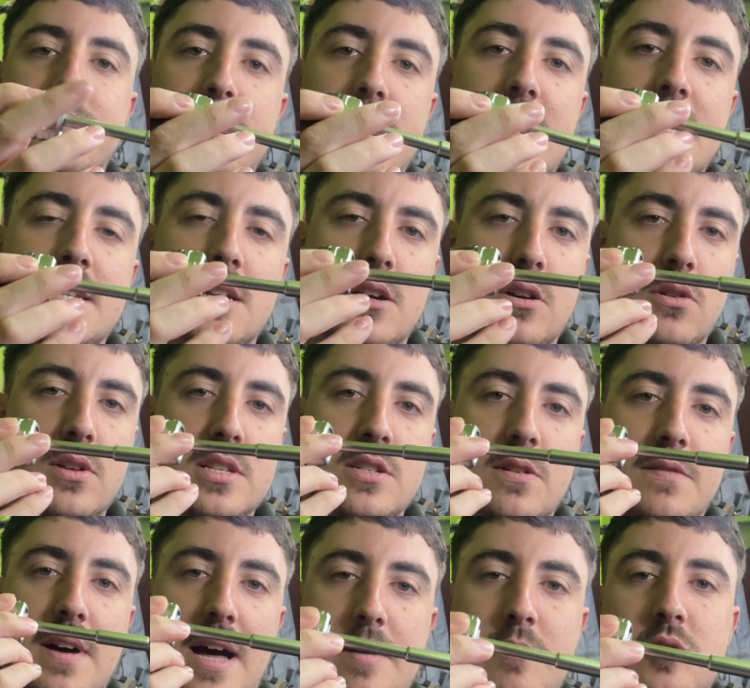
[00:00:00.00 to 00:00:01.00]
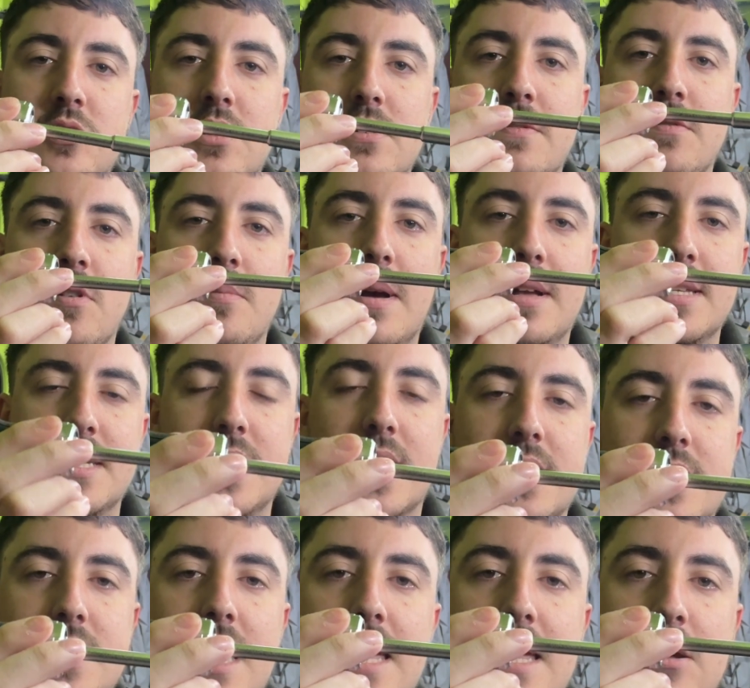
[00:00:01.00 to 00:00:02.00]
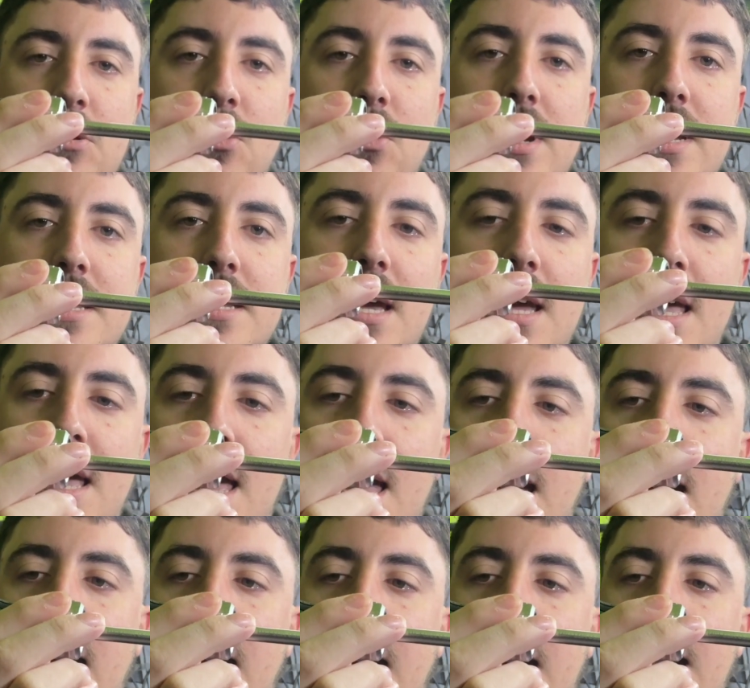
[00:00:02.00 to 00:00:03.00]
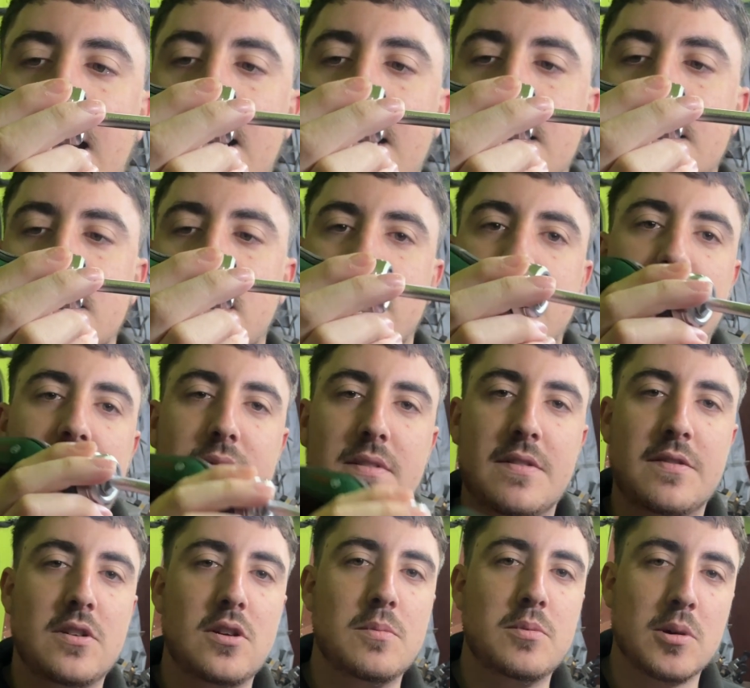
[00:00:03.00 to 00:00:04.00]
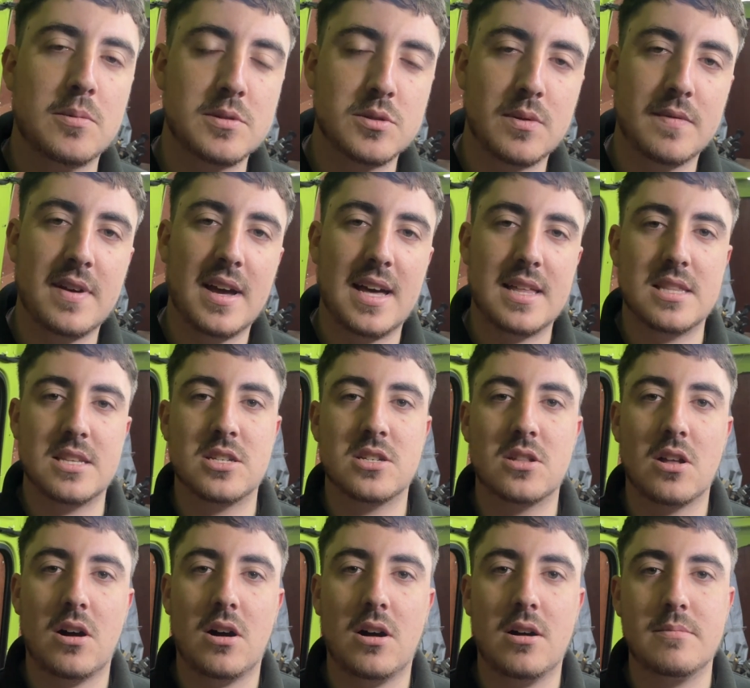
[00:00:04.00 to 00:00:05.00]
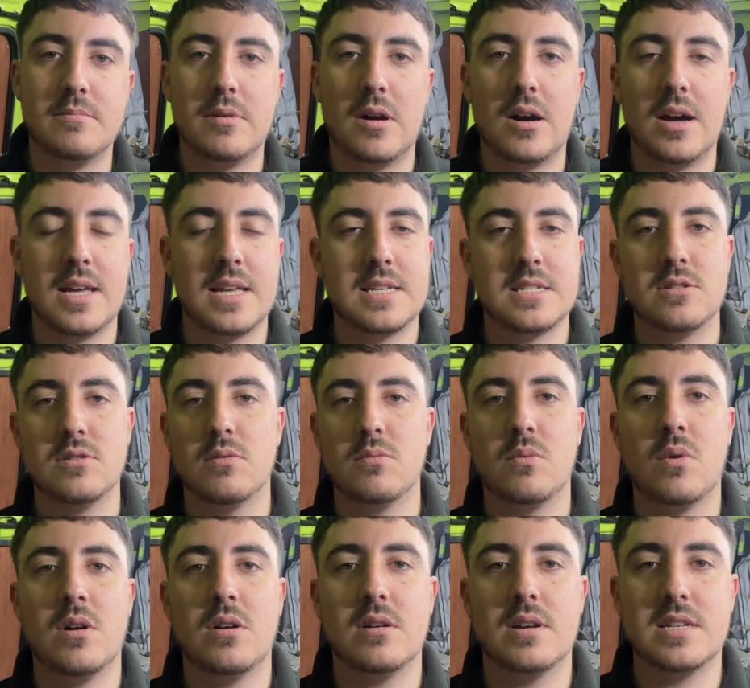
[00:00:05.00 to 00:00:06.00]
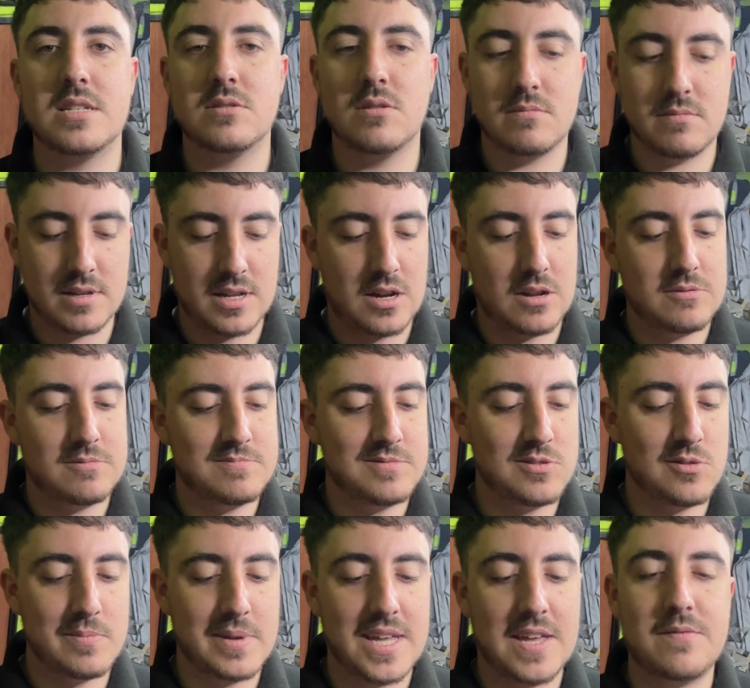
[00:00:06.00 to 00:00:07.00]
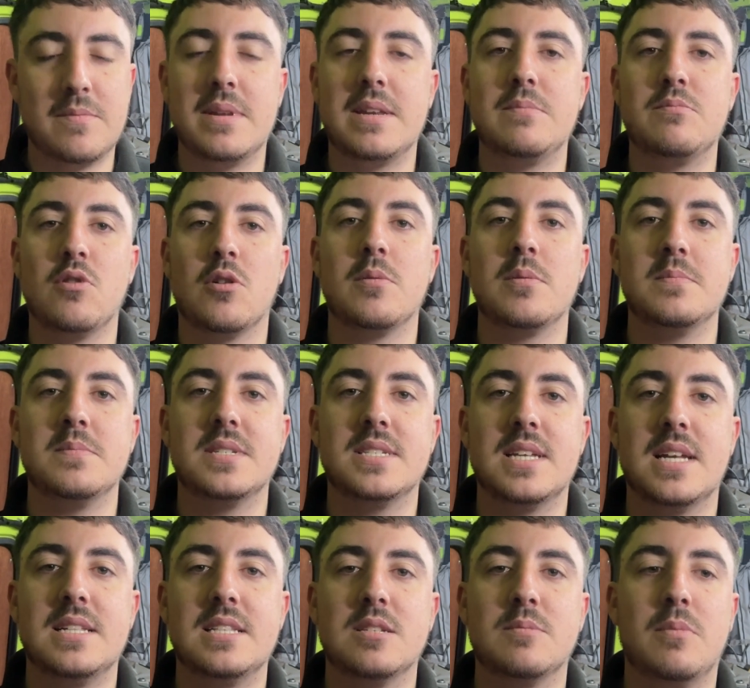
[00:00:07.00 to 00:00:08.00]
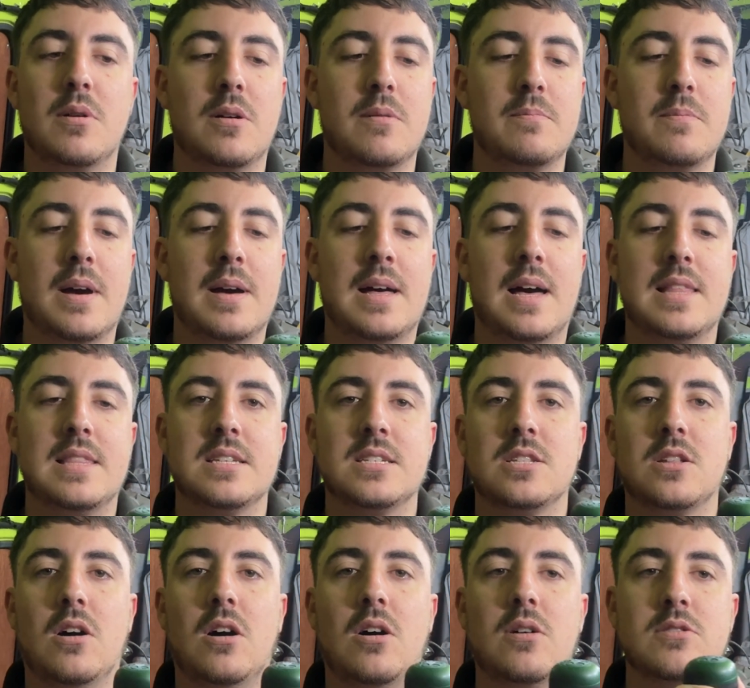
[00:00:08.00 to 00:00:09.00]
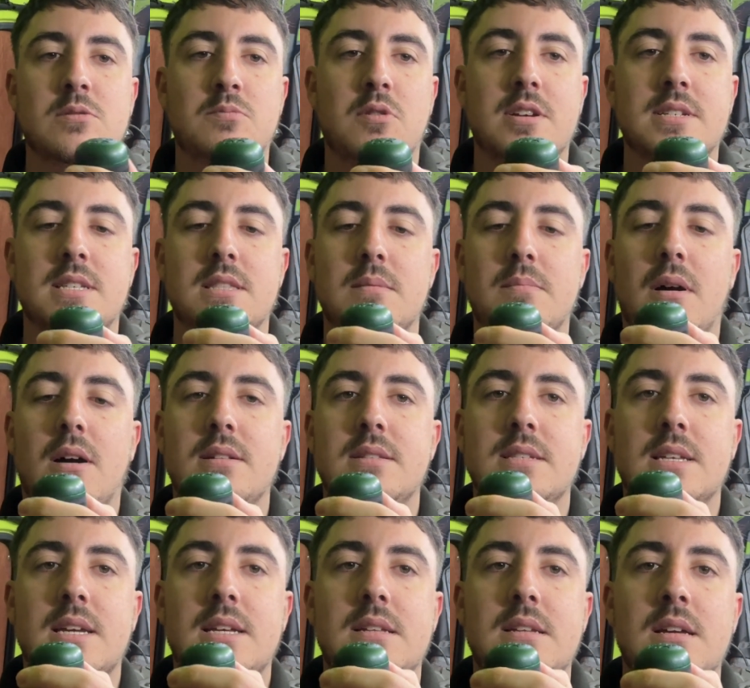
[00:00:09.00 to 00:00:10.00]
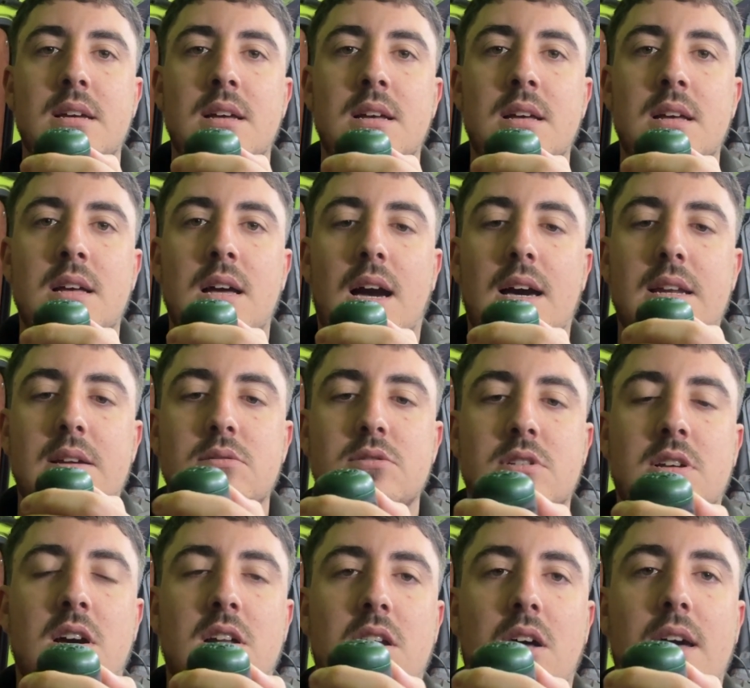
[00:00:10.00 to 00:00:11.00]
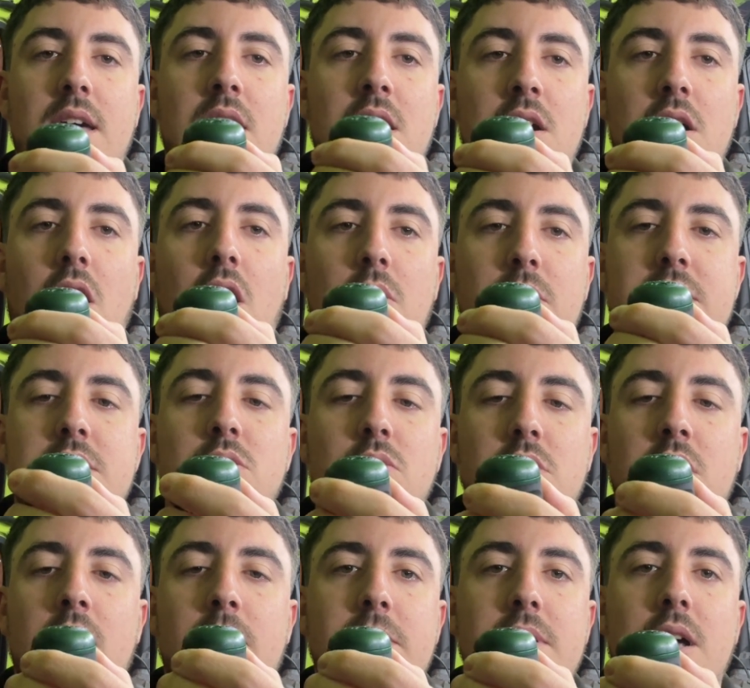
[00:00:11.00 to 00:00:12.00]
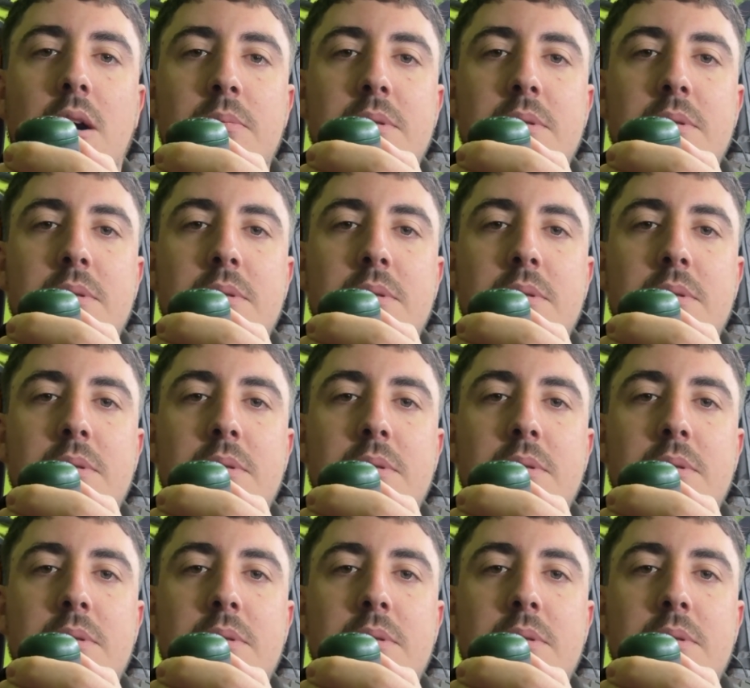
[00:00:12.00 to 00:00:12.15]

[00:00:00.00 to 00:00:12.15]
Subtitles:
this. I got this off Amazon for about 16 quid, and I did have a few problems with it at the start, but it's not not been giving me any problems since. But at the start I was pressing the buttons in and it was kind of like, it's not coming